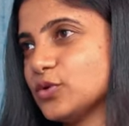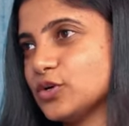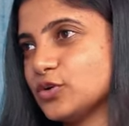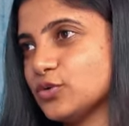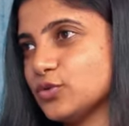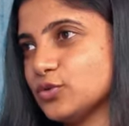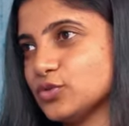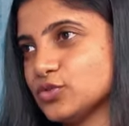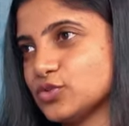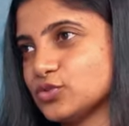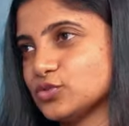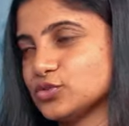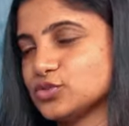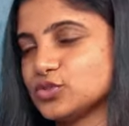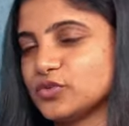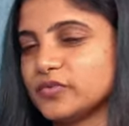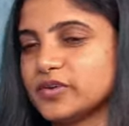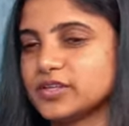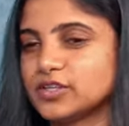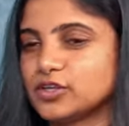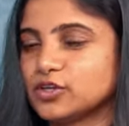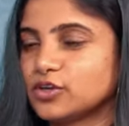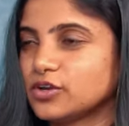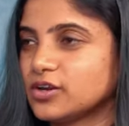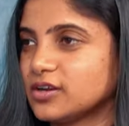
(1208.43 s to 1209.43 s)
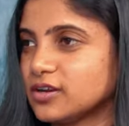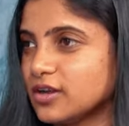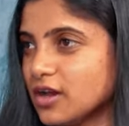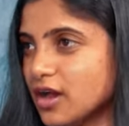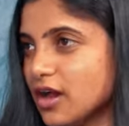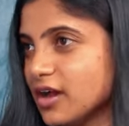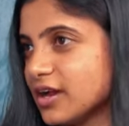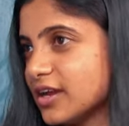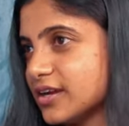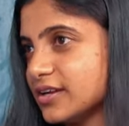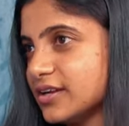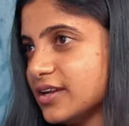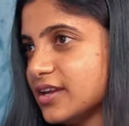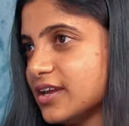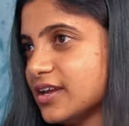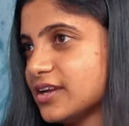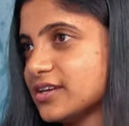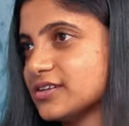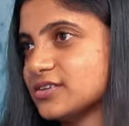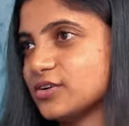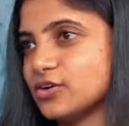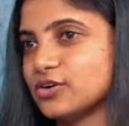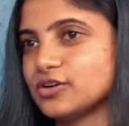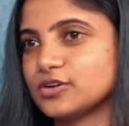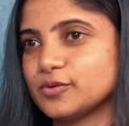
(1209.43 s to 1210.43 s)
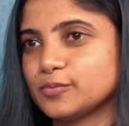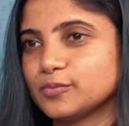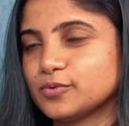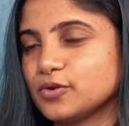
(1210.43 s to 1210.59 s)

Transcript: would go through so whether you're an architect or